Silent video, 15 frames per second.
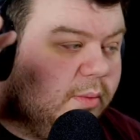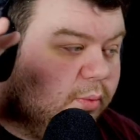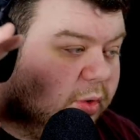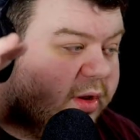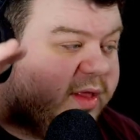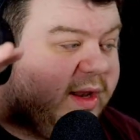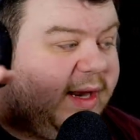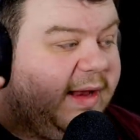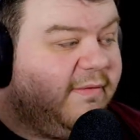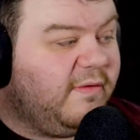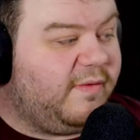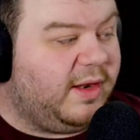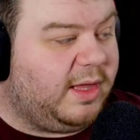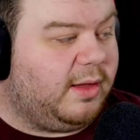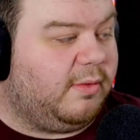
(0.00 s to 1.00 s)
and wanting to leave the
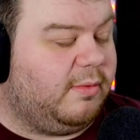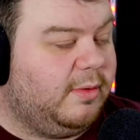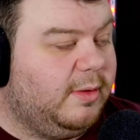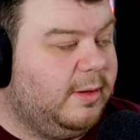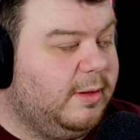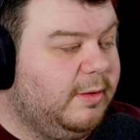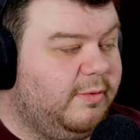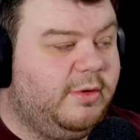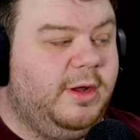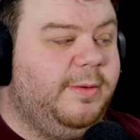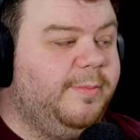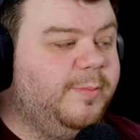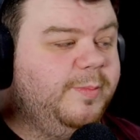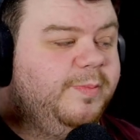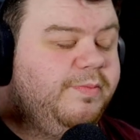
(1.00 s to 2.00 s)
video,
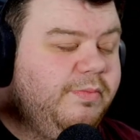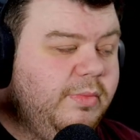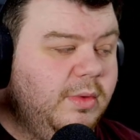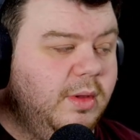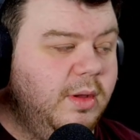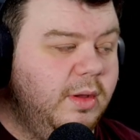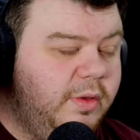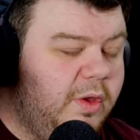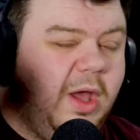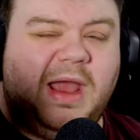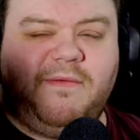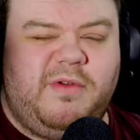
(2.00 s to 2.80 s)
right? Not